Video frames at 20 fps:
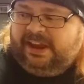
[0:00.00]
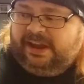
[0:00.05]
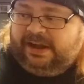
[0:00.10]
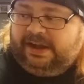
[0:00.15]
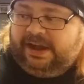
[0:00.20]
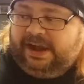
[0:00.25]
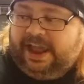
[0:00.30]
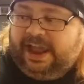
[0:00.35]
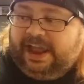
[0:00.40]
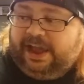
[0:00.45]

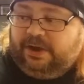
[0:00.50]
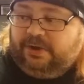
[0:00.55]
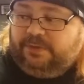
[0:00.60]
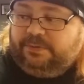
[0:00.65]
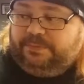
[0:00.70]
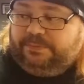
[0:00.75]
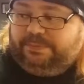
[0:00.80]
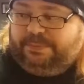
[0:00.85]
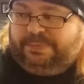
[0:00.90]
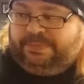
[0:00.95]
Now,
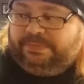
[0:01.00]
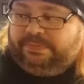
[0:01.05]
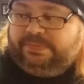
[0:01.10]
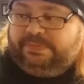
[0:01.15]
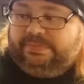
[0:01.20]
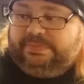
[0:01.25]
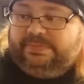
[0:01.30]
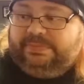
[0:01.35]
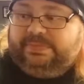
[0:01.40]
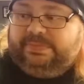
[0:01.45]

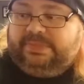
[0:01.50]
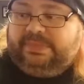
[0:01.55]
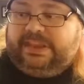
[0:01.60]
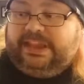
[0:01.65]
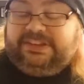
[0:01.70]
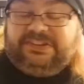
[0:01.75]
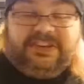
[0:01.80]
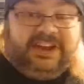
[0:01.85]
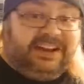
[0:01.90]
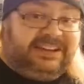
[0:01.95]

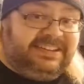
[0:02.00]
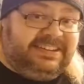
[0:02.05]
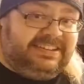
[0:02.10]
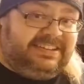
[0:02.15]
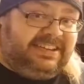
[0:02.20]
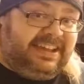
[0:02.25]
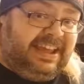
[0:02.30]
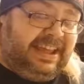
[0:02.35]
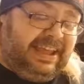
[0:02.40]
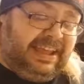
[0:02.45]
that's not to
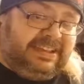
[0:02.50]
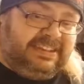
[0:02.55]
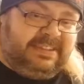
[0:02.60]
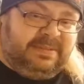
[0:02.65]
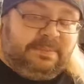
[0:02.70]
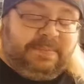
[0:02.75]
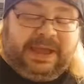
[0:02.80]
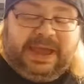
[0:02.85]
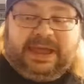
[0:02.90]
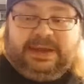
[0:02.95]
say it's a
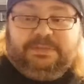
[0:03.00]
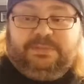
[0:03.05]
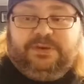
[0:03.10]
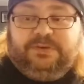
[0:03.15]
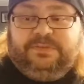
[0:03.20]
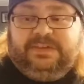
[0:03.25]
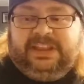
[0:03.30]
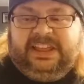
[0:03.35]
bad movie.